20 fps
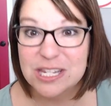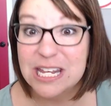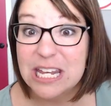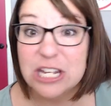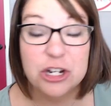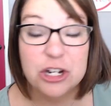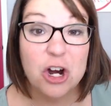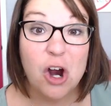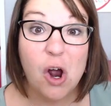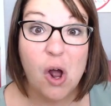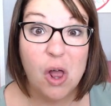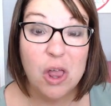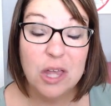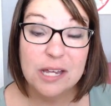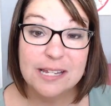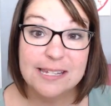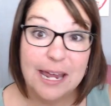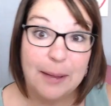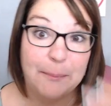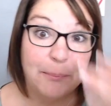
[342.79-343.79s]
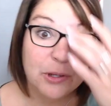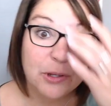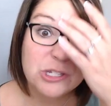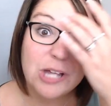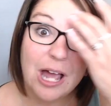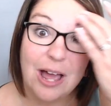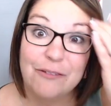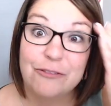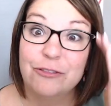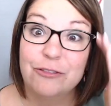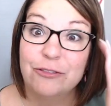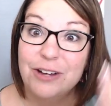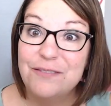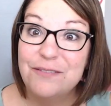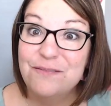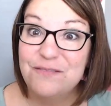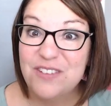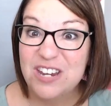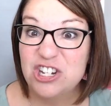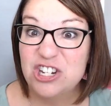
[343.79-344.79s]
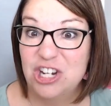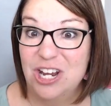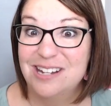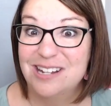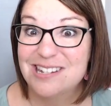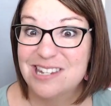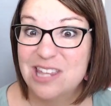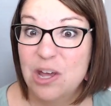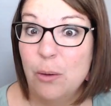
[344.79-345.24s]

These are all examples of revision.